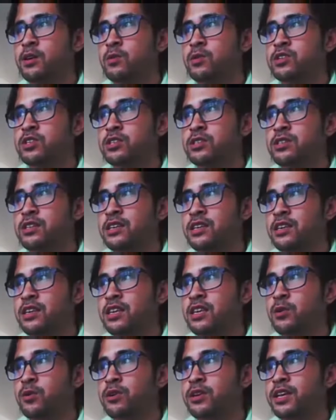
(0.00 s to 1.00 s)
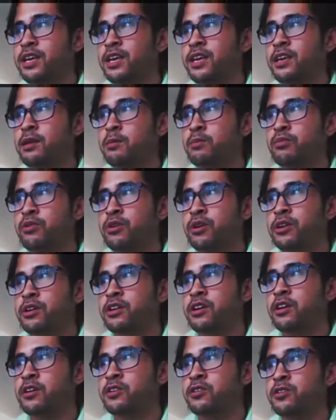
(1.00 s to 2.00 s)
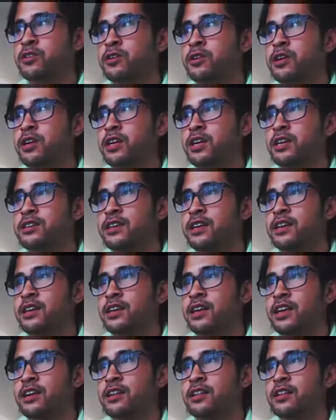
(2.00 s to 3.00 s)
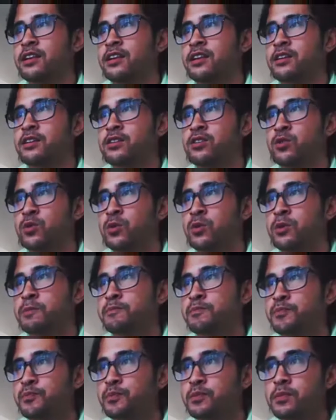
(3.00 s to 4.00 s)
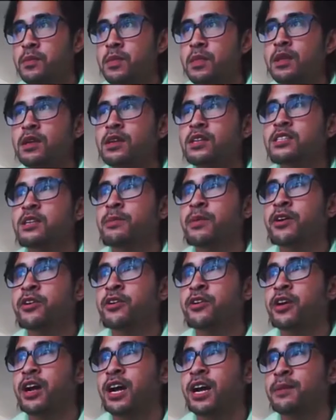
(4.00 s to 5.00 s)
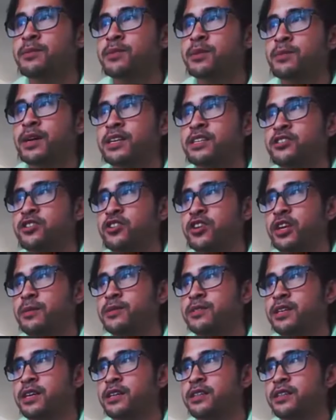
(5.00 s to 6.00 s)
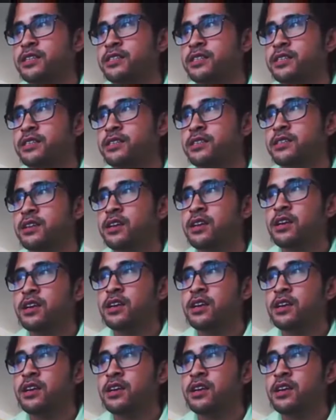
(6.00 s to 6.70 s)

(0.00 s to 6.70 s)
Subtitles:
which is Keyword King, Product Hunter, and a data analytic tool to better optimize your Amazon listings.